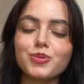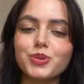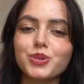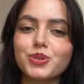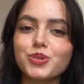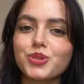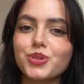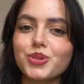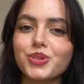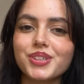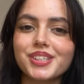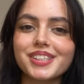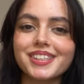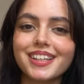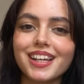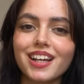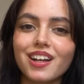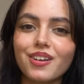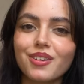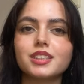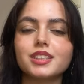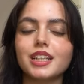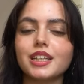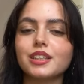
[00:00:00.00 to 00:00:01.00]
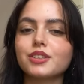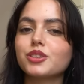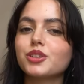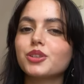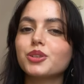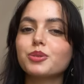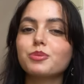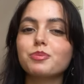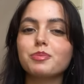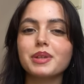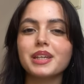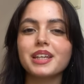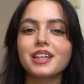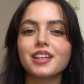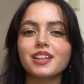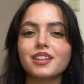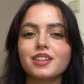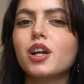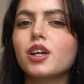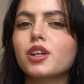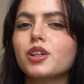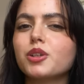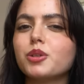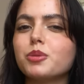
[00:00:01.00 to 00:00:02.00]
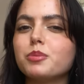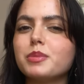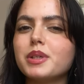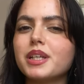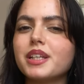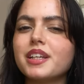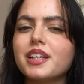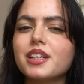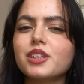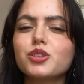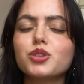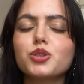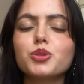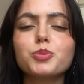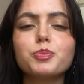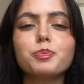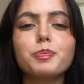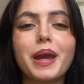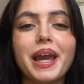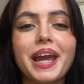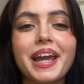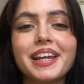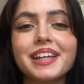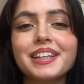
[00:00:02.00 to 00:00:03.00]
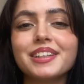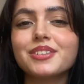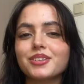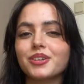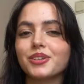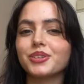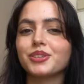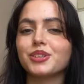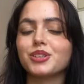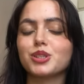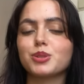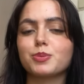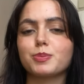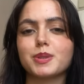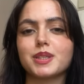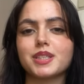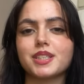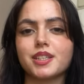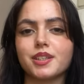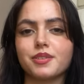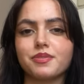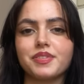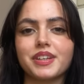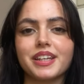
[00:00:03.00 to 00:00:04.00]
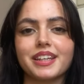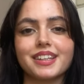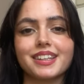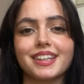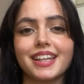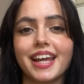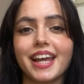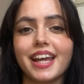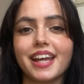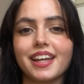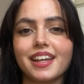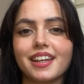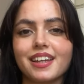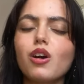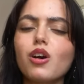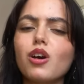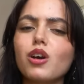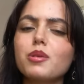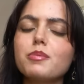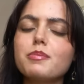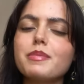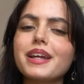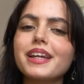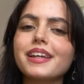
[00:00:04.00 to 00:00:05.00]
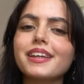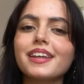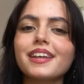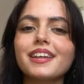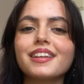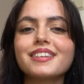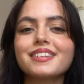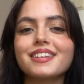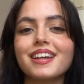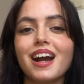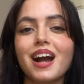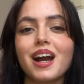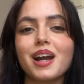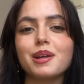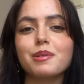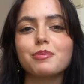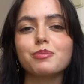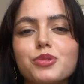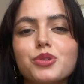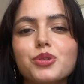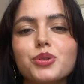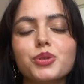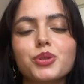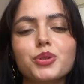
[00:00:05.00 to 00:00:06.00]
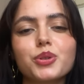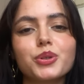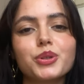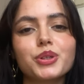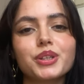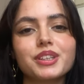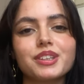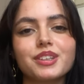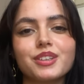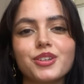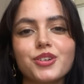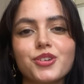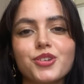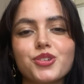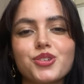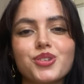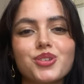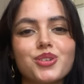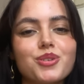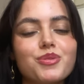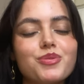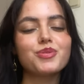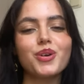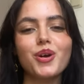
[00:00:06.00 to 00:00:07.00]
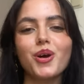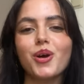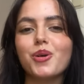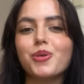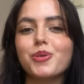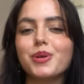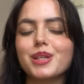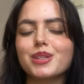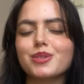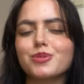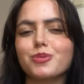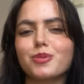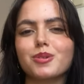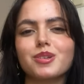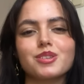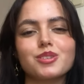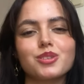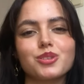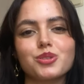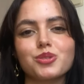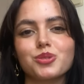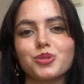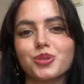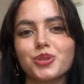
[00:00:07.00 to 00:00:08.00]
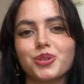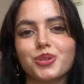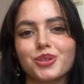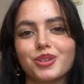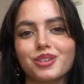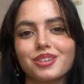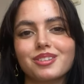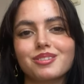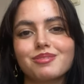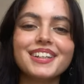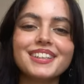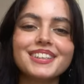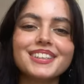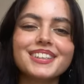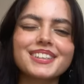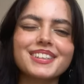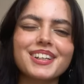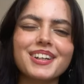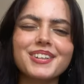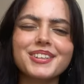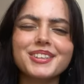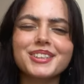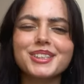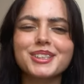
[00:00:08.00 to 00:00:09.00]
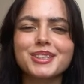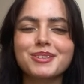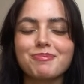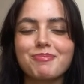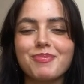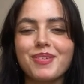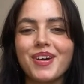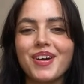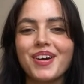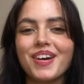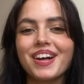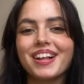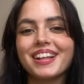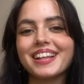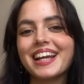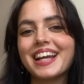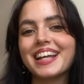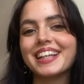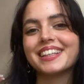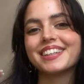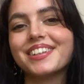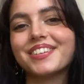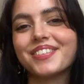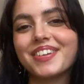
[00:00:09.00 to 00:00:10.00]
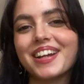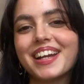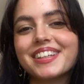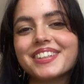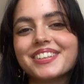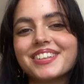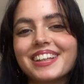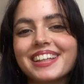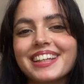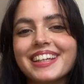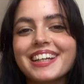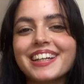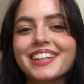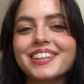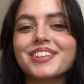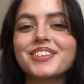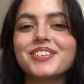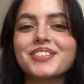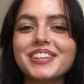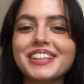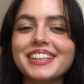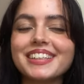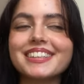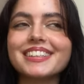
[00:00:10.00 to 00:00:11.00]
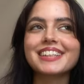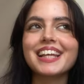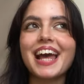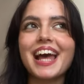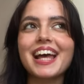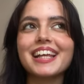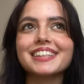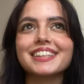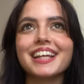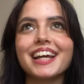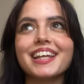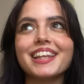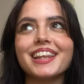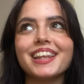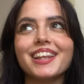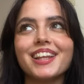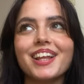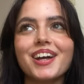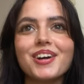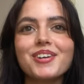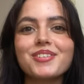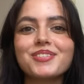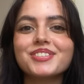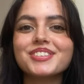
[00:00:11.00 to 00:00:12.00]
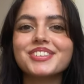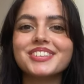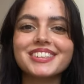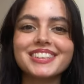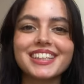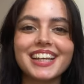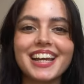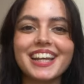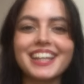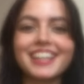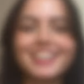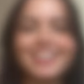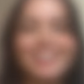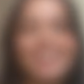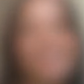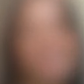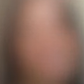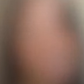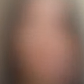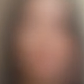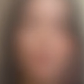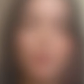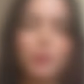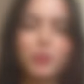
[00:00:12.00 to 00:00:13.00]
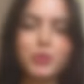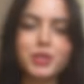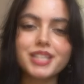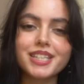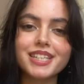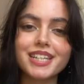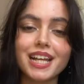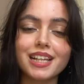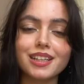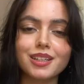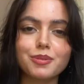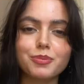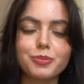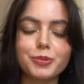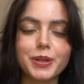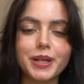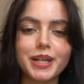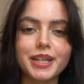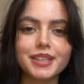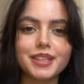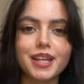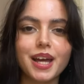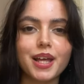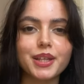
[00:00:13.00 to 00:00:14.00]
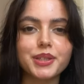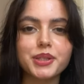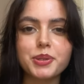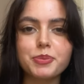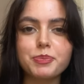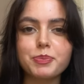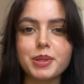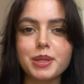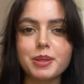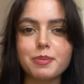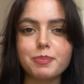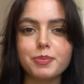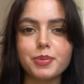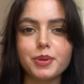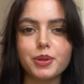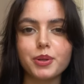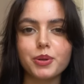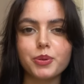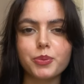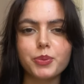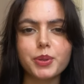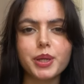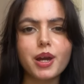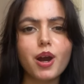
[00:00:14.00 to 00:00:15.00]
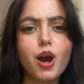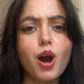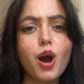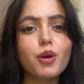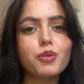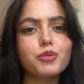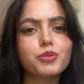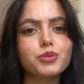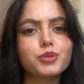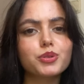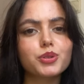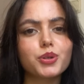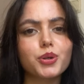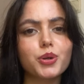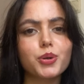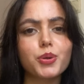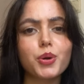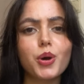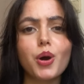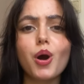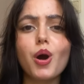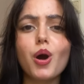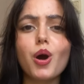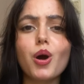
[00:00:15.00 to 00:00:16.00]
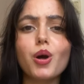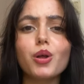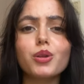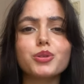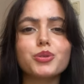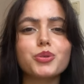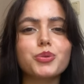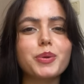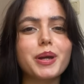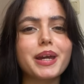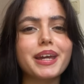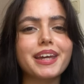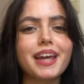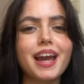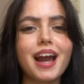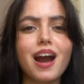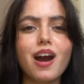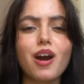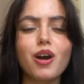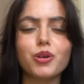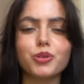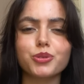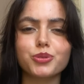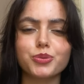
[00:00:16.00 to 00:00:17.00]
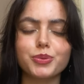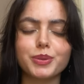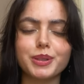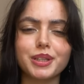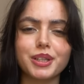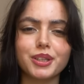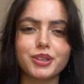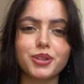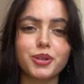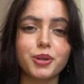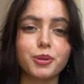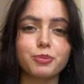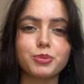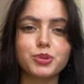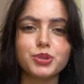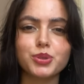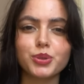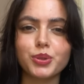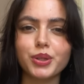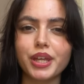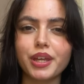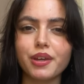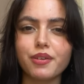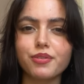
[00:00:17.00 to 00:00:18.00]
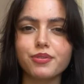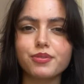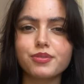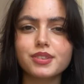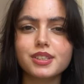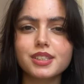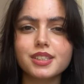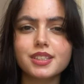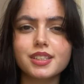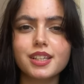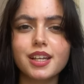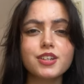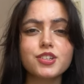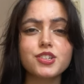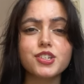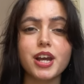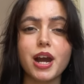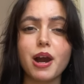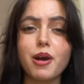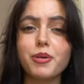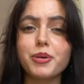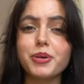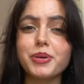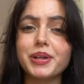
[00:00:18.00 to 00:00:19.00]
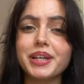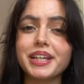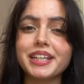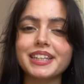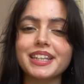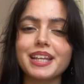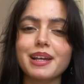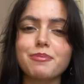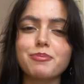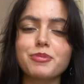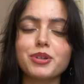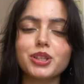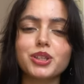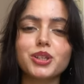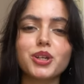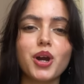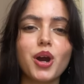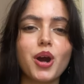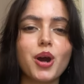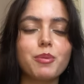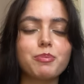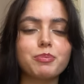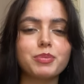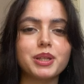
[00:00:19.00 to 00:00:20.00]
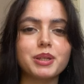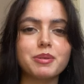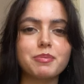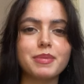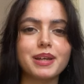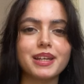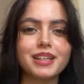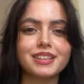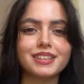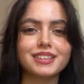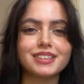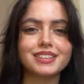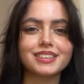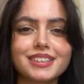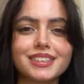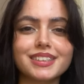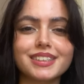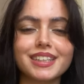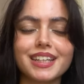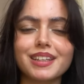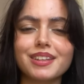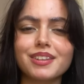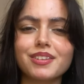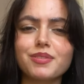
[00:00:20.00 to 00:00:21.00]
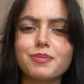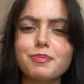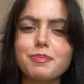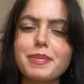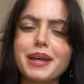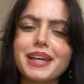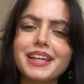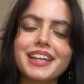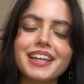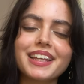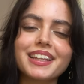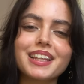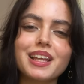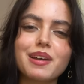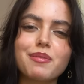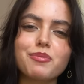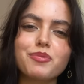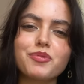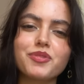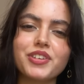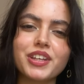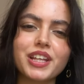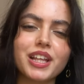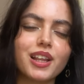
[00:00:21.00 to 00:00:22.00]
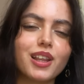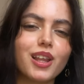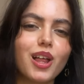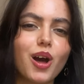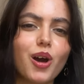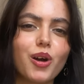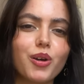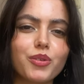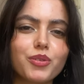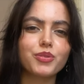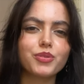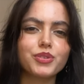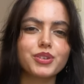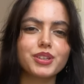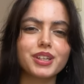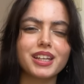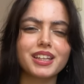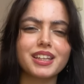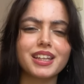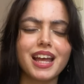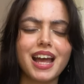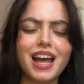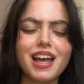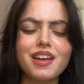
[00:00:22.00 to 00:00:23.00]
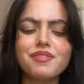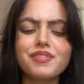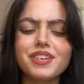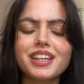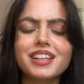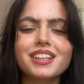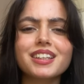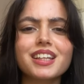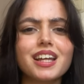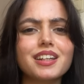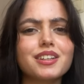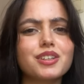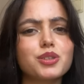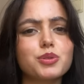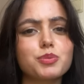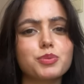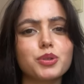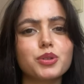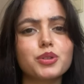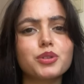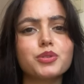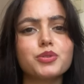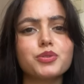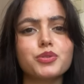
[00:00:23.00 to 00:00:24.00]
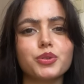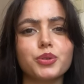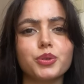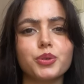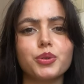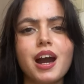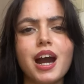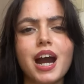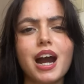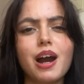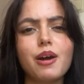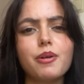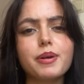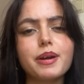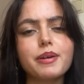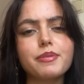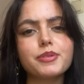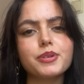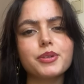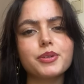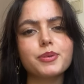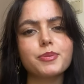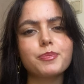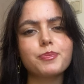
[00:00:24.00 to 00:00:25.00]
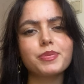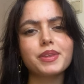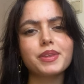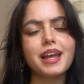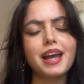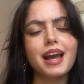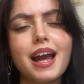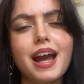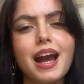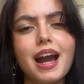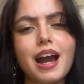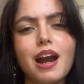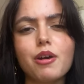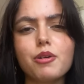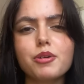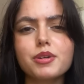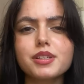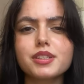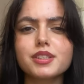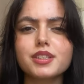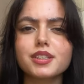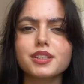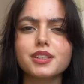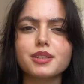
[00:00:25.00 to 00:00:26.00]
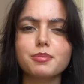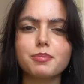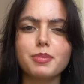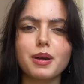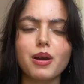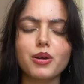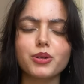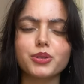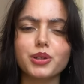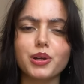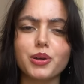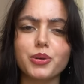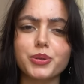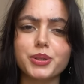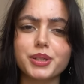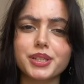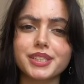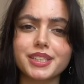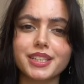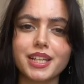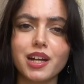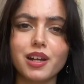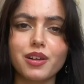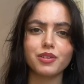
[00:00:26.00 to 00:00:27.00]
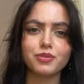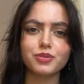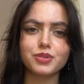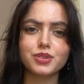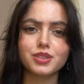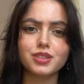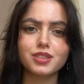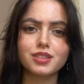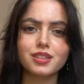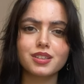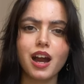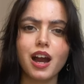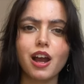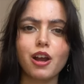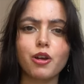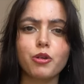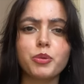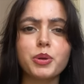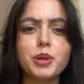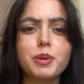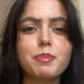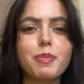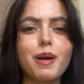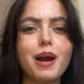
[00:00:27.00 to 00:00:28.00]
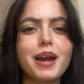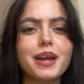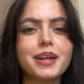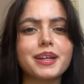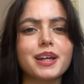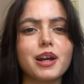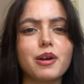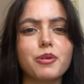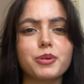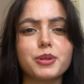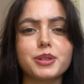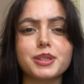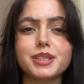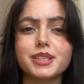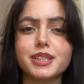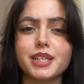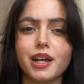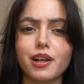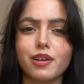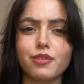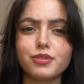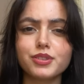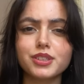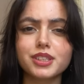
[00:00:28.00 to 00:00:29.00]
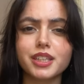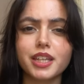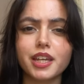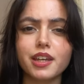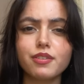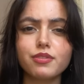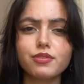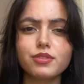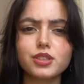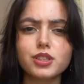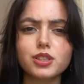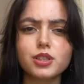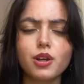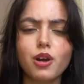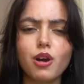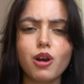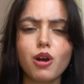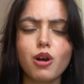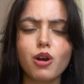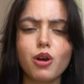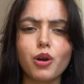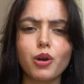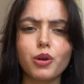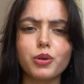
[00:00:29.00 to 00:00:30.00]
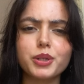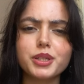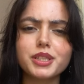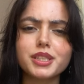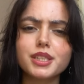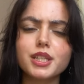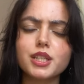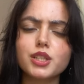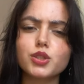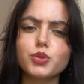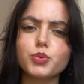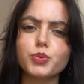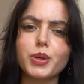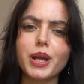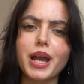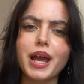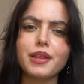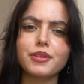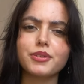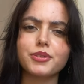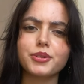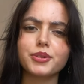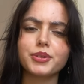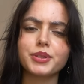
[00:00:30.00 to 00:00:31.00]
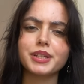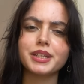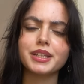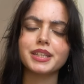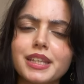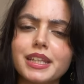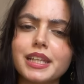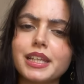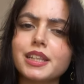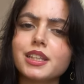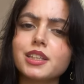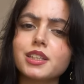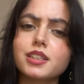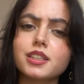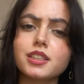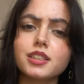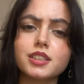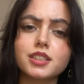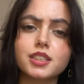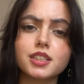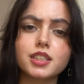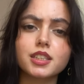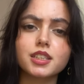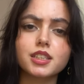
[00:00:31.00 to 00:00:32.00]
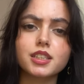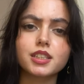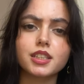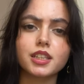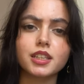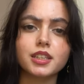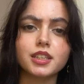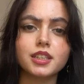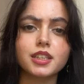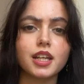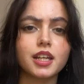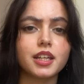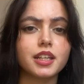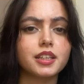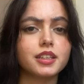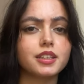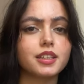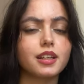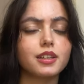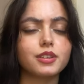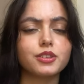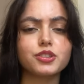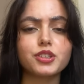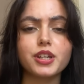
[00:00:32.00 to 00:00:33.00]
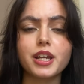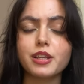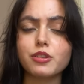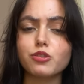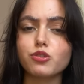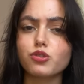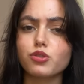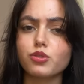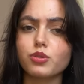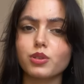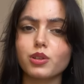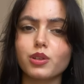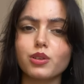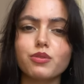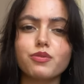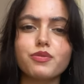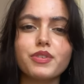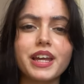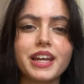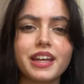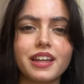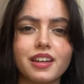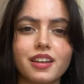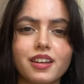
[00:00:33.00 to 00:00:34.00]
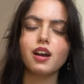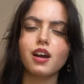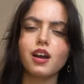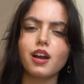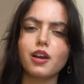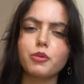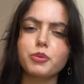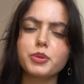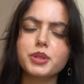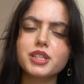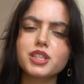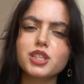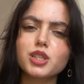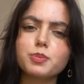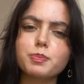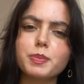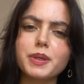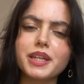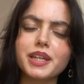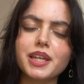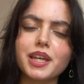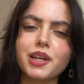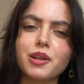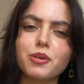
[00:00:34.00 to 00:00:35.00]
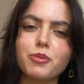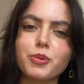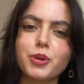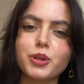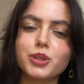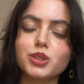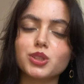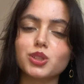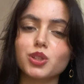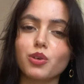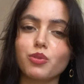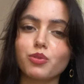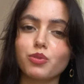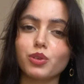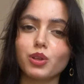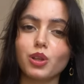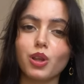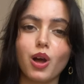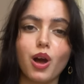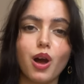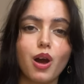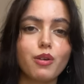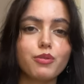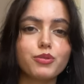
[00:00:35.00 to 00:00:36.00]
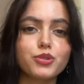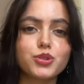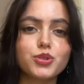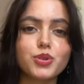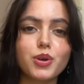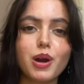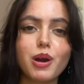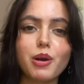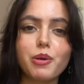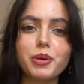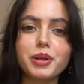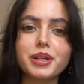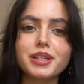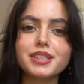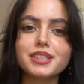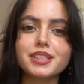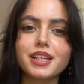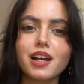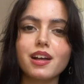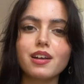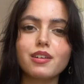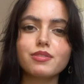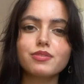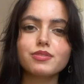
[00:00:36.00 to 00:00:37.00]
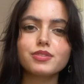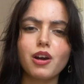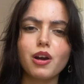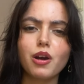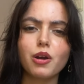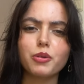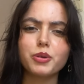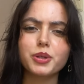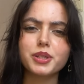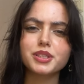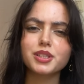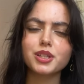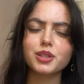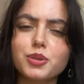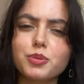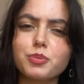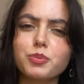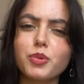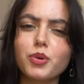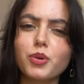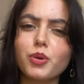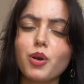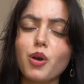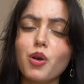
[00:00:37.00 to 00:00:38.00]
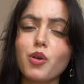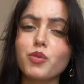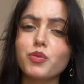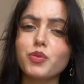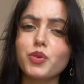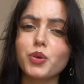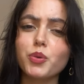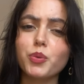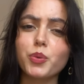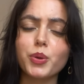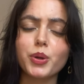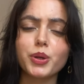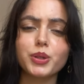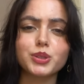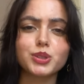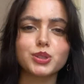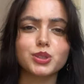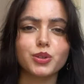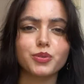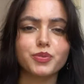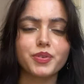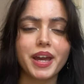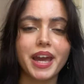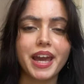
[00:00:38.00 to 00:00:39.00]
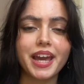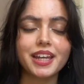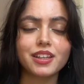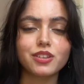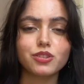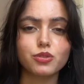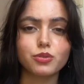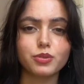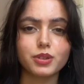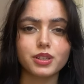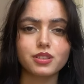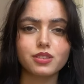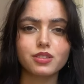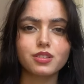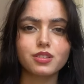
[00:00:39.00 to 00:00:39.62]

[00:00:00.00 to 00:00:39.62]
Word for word: with yourself. That could mean committing to paint on a specific day, or making time to cook a dish you've always wanted to cook. Start small and gradually increase, as I love to say. When we celebrate other people, we often go all the way out when it comes to gifts, showering them with compliments and making them feel loved. And I think that is beautiful. However, how is it about ourselves? Are we buying ourselves gifts, Or is this rather an inconsistent and intentional thing? Are we speaking words of love to ourselves, or is it moreover words of hatred?